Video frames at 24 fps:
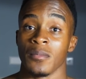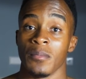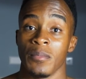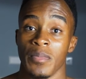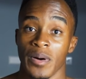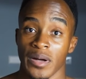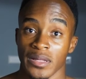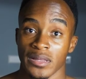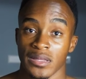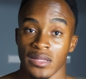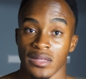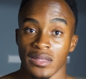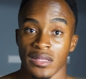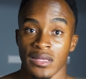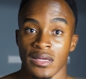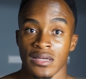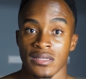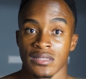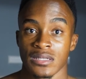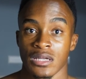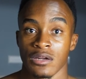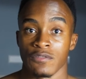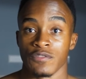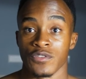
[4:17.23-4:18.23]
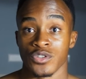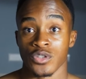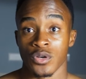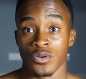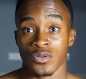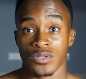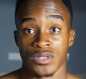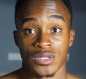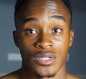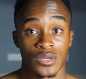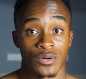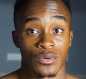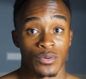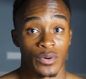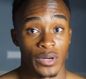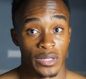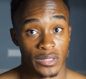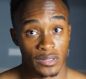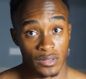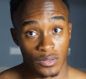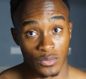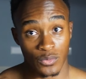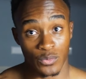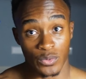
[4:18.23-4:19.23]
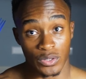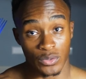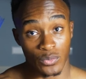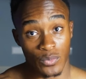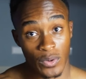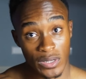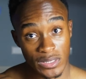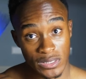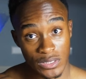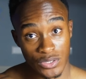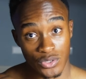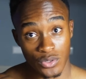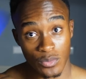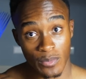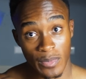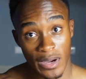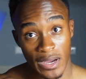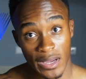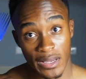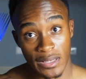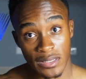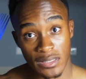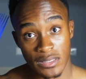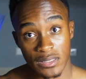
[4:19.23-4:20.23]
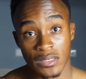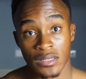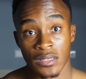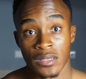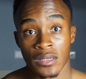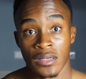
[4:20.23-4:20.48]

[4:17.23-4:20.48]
But the thing is that if you don't deal with what's in your mind,